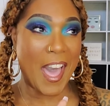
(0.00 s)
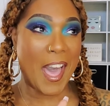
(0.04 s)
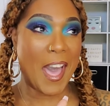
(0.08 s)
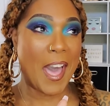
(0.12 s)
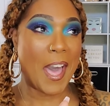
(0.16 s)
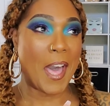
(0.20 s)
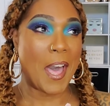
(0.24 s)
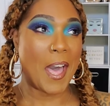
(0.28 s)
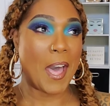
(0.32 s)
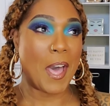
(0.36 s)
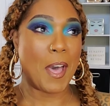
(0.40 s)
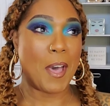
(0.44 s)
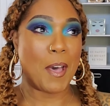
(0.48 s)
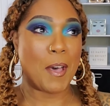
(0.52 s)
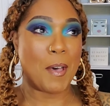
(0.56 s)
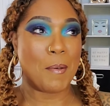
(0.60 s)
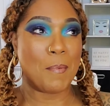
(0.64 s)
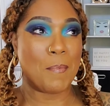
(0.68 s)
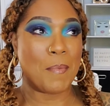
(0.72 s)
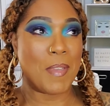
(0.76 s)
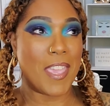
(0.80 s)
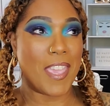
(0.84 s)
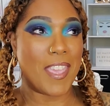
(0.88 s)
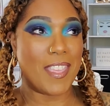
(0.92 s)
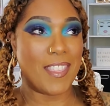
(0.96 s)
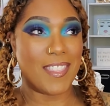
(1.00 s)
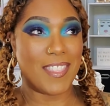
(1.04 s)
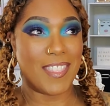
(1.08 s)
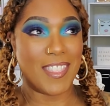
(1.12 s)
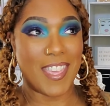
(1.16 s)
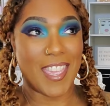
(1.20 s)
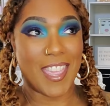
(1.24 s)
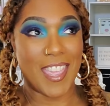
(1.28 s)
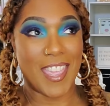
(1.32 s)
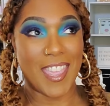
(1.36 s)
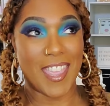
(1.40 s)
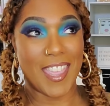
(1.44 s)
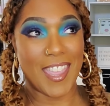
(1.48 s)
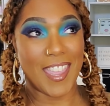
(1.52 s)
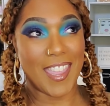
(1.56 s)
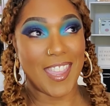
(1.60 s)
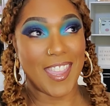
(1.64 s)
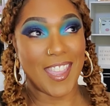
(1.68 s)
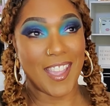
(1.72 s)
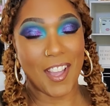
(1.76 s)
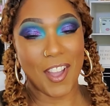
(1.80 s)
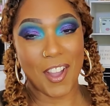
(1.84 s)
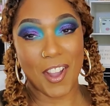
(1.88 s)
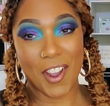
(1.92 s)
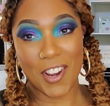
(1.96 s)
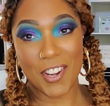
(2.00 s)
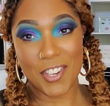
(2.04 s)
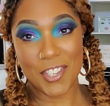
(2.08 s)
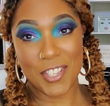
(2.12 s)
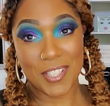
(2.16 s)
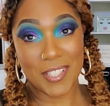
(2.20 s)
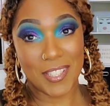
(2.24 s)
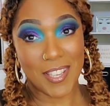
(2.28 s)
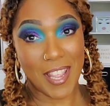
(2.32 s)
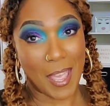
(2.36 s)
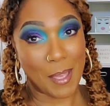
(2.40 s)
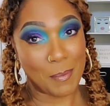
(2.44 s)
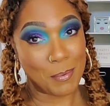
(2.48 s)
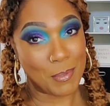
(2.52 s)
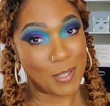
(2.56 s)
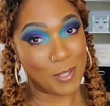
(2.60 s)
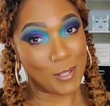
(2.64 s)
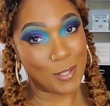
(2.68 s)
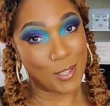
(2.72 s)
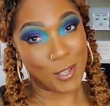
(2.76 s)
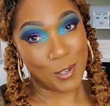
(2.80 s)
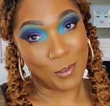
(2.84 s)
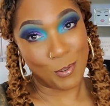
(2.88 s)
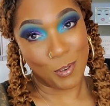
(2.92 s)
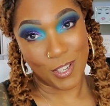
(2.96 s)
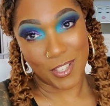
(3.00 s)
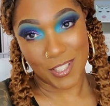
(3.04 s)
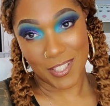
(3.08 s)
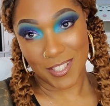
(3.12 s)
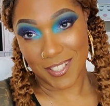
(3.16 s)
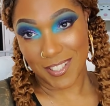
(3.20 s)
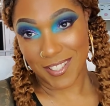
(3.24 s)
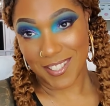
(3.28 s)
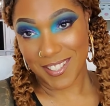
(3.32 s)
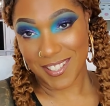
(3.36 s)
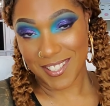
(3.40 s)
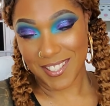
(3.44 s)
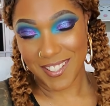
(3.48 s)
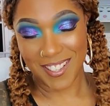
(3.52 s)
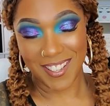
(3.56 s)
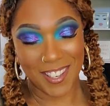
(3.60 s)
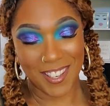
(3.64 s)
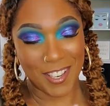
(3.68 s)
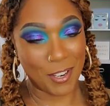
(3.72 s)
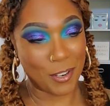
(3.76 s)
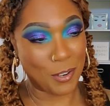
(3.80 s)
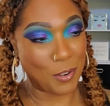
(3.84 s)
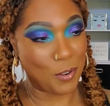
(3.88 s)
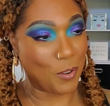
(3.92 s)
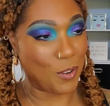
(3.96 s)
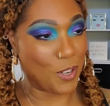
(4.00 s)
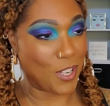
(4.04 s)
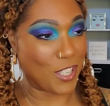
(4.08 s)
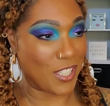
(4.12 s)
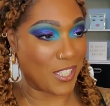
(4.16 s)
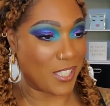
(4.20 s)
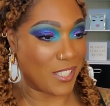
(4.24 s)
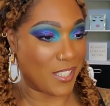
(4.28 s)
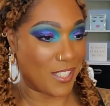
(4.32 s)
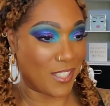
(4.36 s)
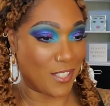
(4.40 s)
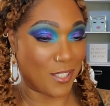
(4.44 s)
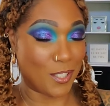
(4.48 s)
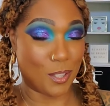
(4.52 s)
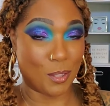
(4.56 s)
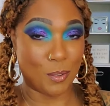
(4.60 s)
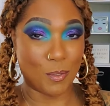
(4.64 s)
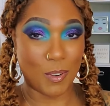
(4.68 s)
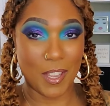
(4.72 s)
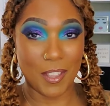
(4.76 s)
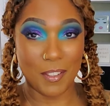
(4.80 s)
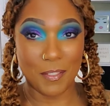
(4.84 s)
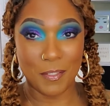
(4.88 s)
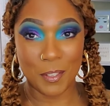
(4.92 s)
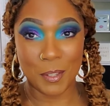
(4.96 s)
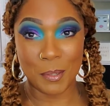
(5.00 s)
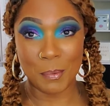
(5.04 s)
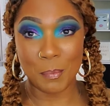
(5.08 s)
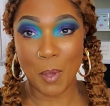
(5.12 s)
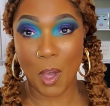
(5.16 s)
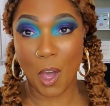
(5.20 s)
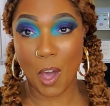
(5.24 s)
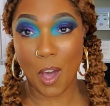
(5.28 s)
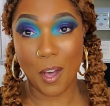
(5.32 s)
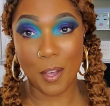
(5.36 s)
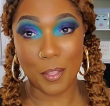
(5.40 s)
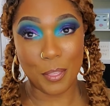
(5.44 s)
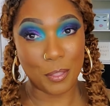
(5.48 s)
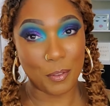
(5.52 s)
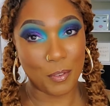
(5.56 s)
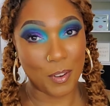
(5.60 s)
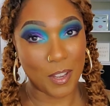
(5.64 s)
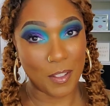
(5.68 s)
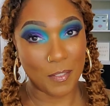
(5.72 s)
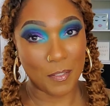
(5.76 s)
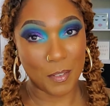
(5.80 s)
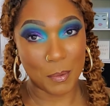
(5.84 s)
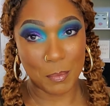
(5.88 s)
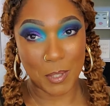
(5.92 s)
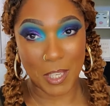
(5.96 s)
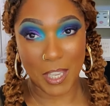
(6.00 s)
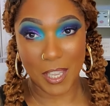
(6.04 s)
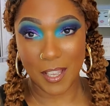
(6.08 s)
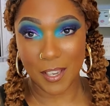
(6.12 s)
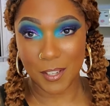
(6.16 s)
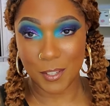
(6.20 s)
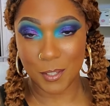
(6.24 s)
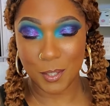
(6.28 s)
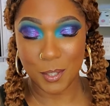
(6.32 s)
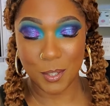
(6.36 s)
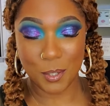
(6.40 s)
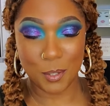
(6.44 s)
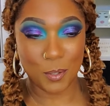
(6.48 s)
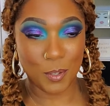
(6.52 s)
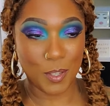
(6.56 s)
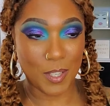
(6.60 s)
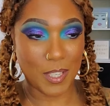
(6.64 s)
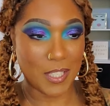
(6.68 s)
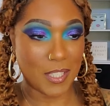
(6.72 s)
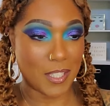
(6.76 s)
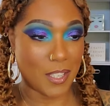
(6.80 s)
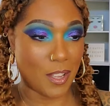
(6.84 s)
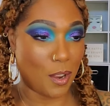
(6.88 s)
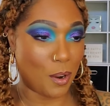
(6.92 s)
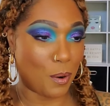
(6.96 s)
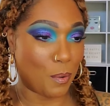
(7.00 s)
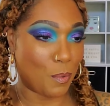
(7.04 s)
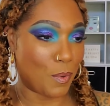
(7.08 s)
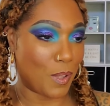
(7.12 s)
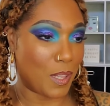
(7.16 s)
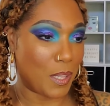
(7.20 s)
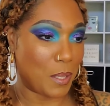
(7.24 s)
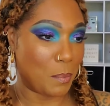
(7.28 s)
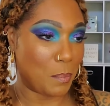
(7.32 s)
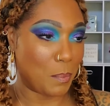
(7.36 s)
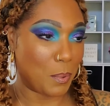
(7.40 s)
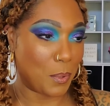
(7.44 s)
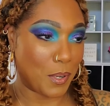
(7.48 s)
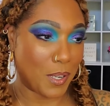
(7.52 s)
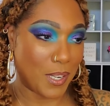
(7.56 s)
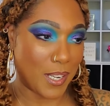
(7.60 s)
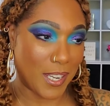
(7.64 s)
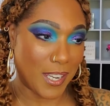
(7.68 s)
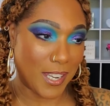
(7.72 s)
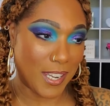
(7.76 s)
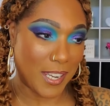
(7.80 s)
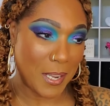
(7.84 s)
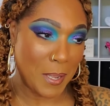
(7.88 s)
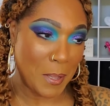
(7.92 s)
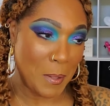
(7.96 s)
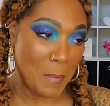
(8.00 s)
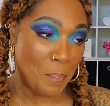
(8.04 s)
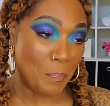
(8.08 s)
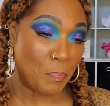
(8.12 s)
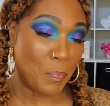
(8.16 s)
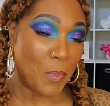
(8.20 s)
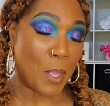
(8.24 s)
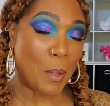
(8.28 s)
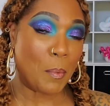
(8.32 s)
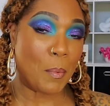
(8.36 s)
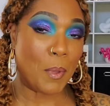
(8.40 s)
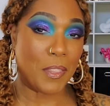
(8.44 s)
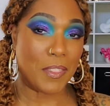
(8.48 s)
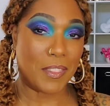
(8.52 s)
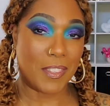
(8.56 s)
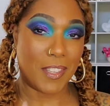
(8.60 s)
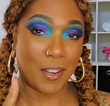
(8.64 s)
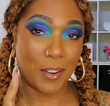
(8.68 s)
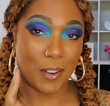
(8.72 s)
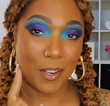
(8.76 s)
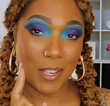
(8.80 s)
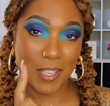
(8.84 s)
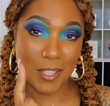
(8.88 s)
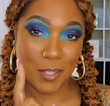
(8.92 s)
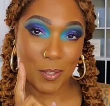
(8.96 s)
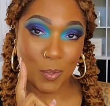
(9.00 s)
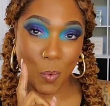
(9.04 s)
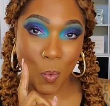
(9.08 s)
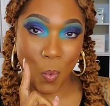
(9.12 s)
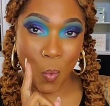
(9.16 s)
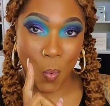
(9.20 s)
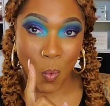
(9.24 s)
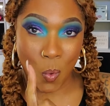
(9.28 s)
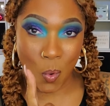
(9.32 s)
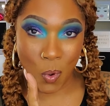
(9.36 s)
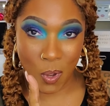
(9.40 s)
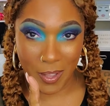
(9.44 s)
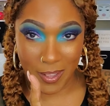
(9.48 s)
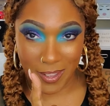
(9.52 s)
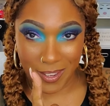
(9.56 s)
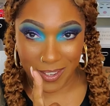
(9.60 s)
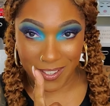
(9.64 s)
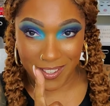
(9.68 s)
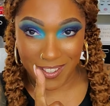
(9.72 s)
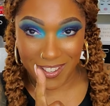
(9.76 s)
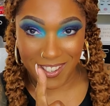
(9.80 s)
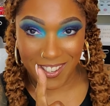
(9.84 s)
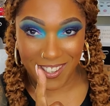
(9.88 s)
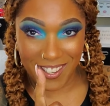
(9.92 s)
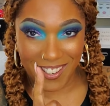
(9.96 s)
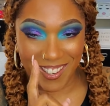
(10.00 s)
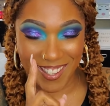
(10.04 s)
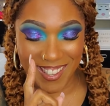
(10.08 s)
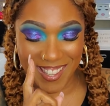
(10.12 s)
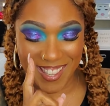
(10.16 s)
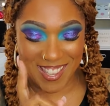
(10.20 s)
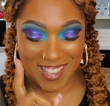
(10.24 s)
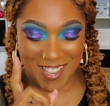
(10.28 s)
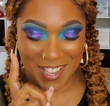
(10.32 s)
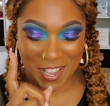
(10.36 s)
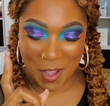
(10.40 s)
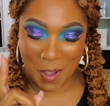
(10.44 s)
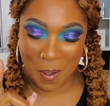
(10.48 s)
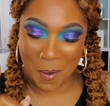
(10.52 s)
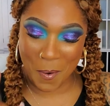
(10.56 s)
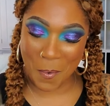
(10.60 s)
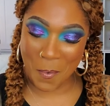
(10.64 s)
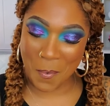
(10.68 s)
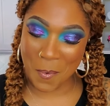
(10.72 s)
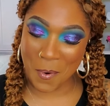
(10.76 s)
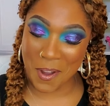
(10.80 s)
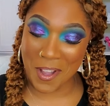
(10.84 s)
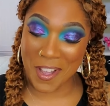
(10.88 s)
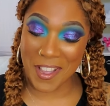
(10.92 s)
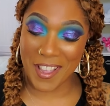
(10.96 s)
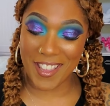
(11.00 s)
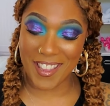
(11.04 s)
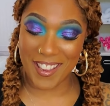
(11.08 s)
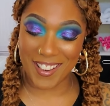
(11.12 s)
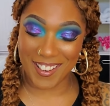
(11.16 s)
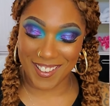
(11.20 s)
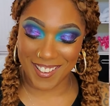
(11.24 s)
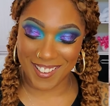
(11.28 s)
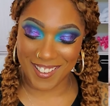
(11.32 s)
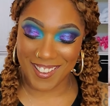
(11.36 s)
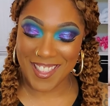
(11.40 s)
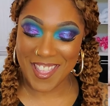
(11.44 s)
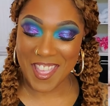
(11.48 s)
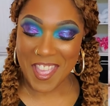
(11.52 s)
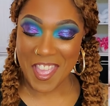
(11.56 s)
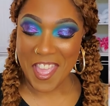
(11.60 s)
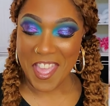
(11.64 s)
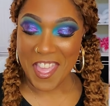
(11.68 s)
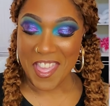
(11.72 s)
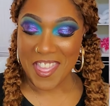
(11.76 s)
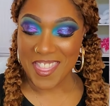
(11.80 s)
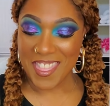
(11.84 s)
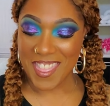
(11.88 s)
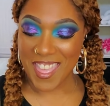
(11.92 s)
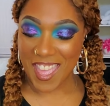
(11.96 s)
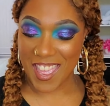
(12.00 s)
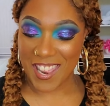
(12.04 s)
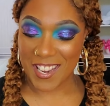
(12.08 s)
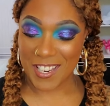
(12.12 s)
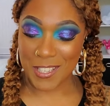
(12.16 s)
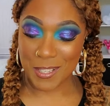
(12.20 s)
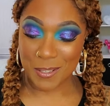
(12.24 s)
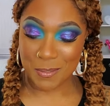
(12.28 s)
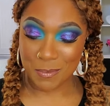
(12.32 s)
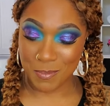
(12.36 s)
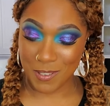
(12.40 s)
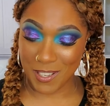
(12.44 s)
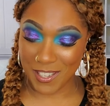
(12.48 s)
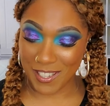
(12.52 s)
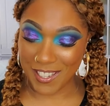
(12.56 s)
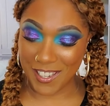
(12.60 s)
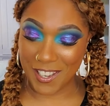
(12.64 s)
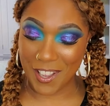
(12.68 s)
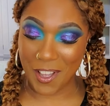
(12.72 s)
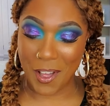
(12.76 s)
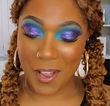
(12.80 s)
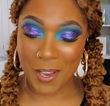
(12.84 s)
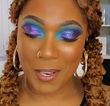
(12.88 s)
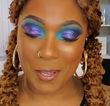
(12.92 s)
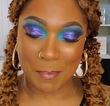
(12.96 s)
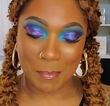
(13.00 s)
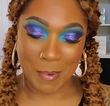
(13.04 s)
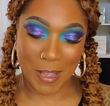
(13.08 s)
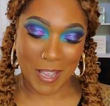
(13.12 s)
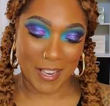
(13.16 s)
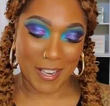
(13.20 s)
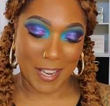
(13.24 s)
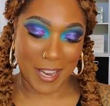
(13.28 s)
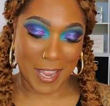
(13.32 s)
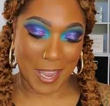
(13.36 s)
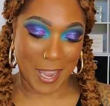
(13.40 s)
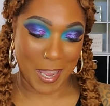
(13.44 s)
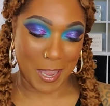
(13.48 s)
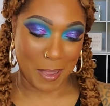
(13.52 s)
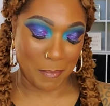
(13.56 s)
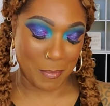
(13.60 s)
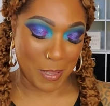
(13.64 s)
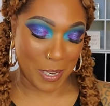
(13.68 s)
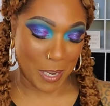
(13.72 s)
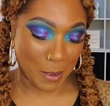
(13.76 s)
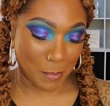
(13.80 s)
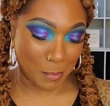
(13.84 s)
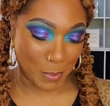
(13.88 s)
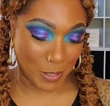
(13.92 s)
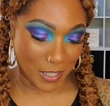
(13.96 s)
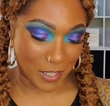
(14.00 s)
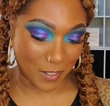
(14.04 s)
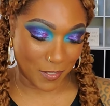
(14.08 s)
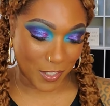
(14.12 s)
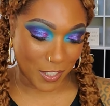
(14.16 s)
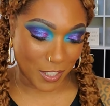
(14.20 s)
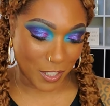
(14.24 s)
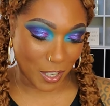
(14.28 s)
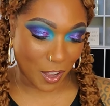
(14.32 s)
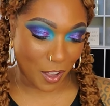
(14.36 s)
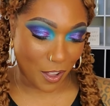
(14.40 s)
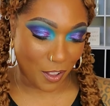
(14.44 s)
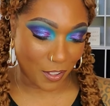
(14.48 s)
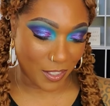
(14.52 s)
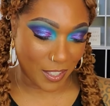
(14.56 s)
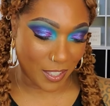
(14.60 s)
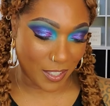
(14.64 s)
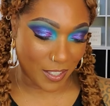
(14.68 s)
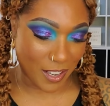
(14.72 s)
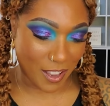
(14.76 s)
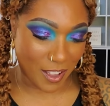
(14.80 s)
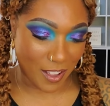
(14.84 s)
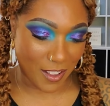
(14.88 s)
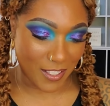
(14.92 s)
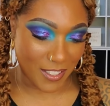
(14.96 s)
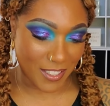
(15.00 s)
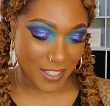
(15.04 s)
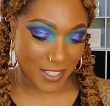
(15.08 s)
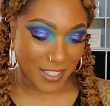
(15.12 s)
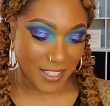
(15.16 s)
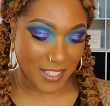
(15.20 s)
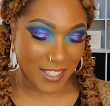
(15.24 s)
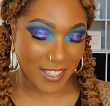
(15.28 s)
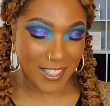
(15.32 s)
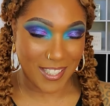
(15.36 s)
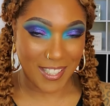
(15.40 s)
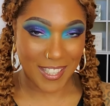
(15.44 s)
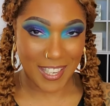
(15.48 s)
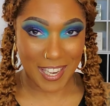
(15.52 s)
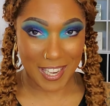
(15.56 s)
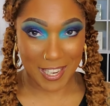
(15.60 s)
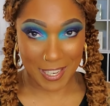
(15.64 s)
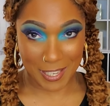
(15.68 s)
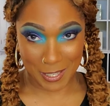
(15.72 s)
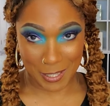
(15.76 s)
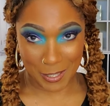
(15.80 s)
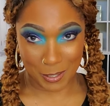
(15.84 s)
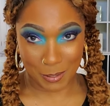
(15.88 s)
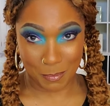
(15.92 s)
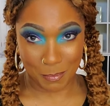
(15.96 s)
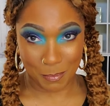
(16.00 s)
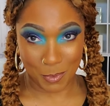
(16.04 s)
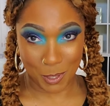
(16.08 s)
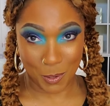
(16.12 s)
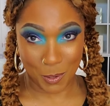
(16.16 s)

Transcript: Um, and they are just absolutely gorgeous. They're gorgeous. There's three of them, all three of them. The color stories are really pretty. But there is one, one that is really calling my name. And I believe it's called The Lost Kingdom,